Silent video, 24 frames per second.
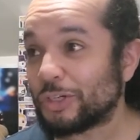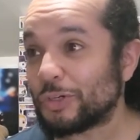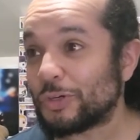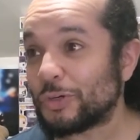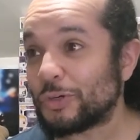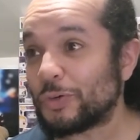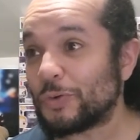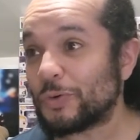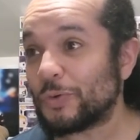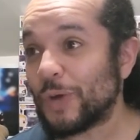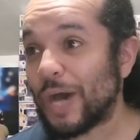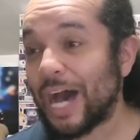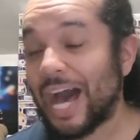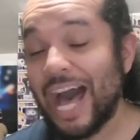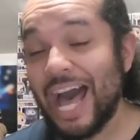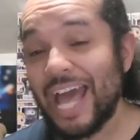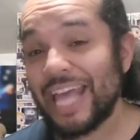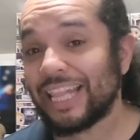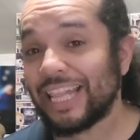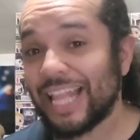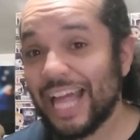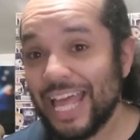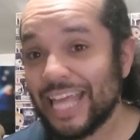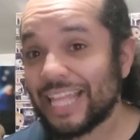who,
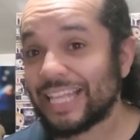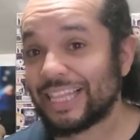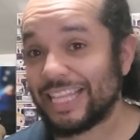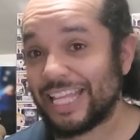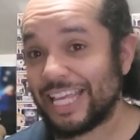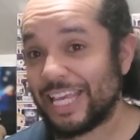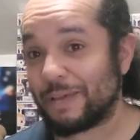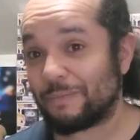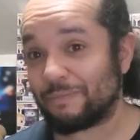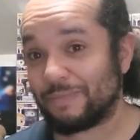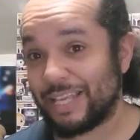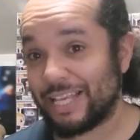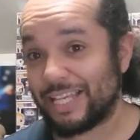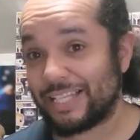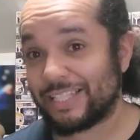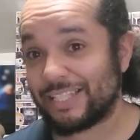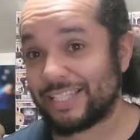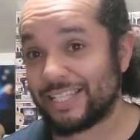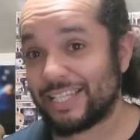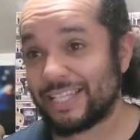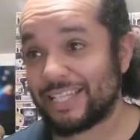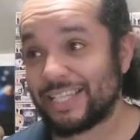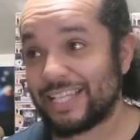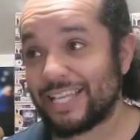I like Liam
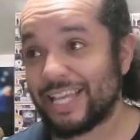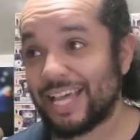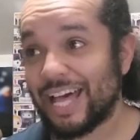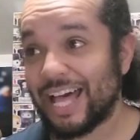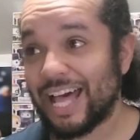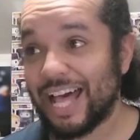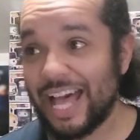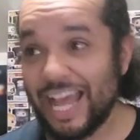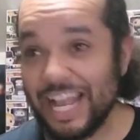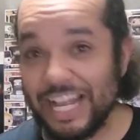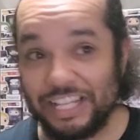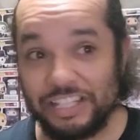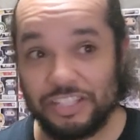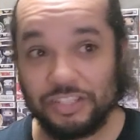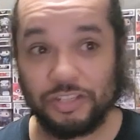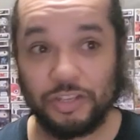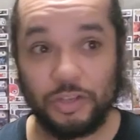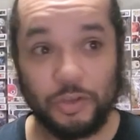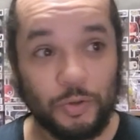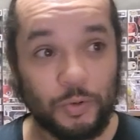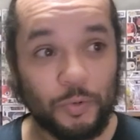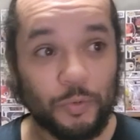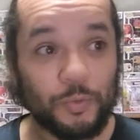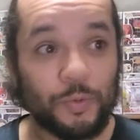Neeson. I
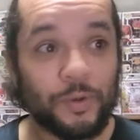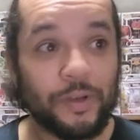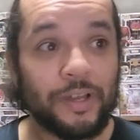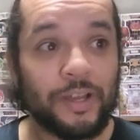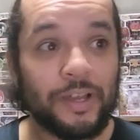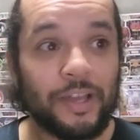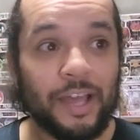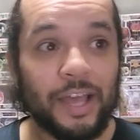do.